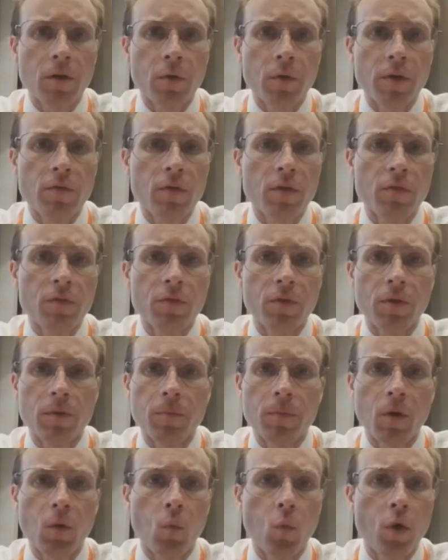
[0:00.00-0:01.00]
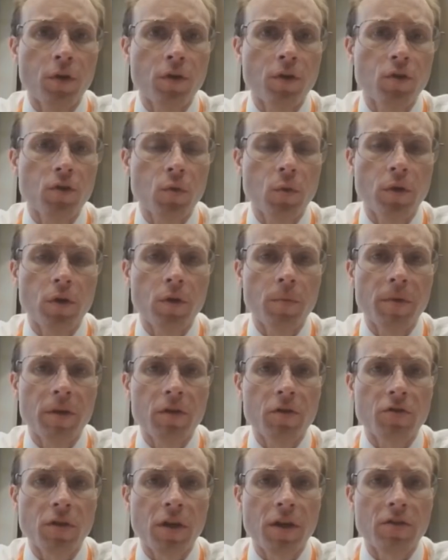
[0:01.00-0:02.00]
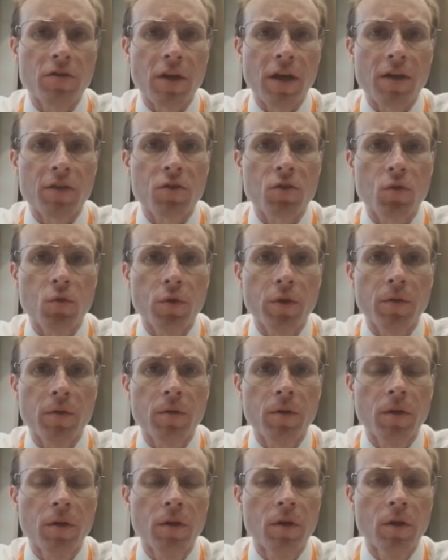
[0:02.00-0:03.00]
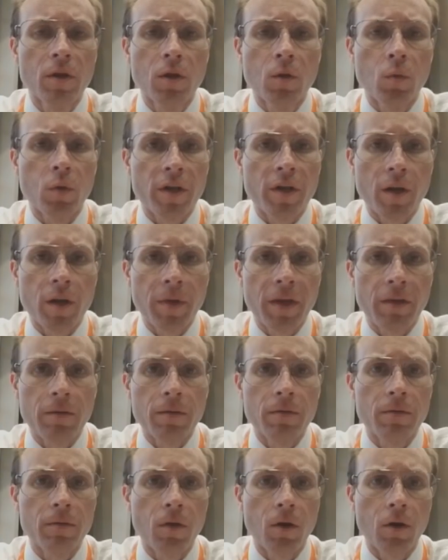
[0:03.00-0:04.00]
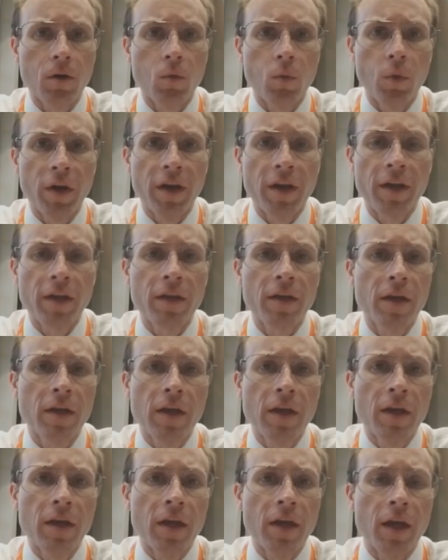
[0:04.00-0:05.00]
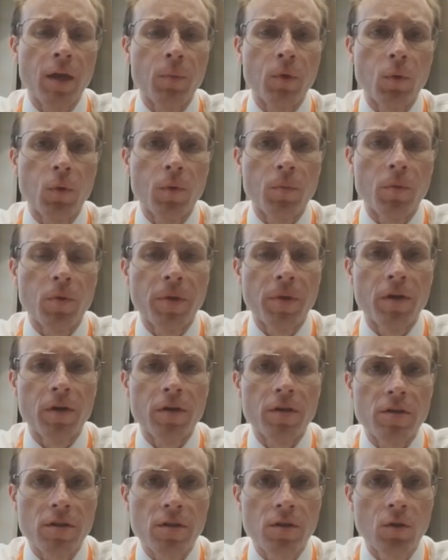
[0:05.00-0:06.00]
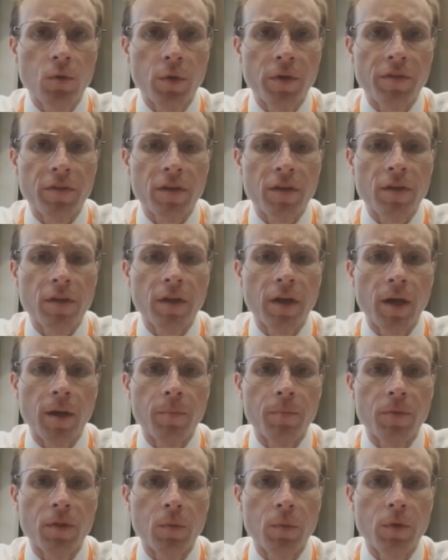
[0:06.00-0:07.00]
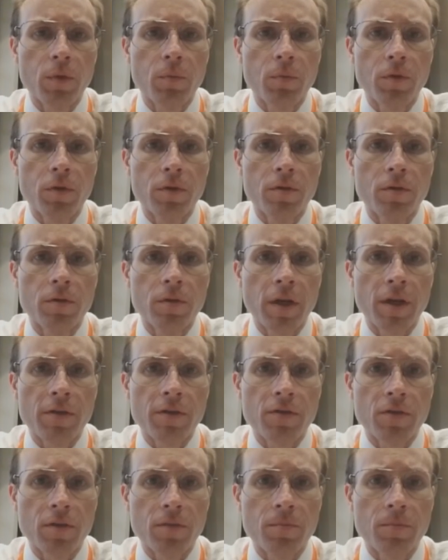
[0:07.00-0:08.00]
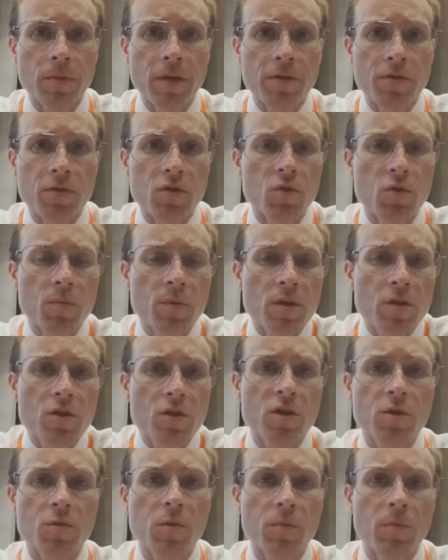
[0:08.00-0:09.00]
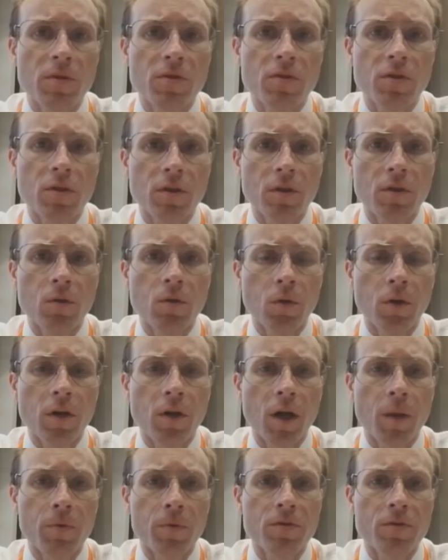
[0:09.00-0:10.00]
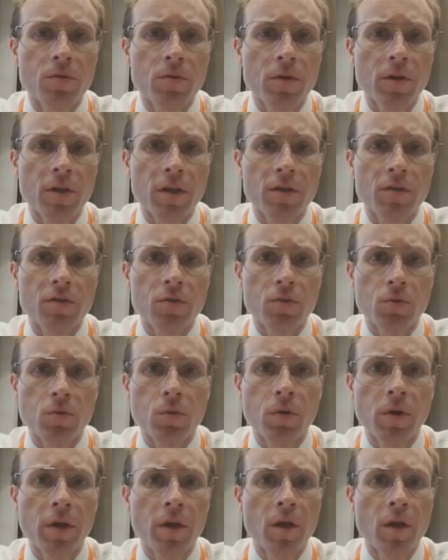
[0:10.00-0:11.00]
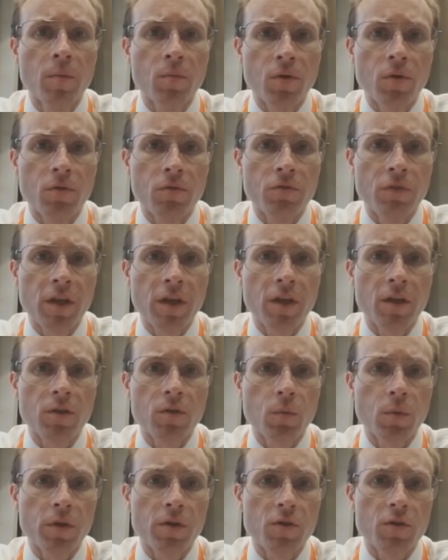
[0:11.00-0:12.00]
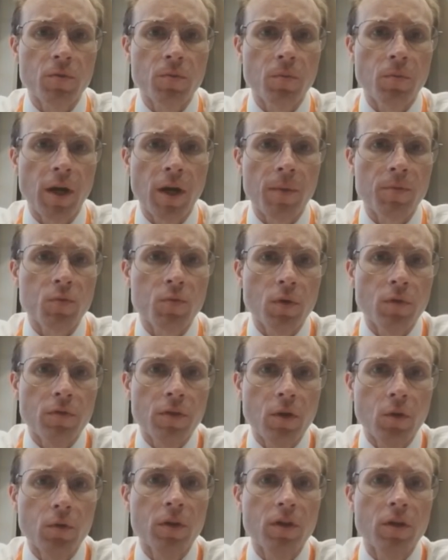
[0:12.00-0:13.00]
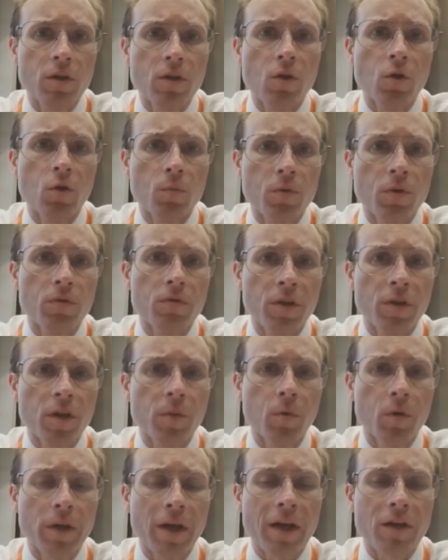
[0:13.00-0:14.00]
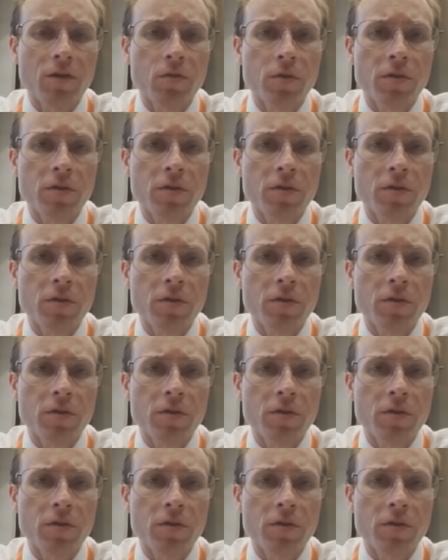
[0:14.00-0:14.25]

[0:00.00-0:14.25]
You know, even if a, a 1 to 200 meter sized asteroid were coming our way and we weren't prepared to deal with it, um, then we would, as a, as a species, be missing a golden opportunity to prevent what is perhaps one of the only known preventable natural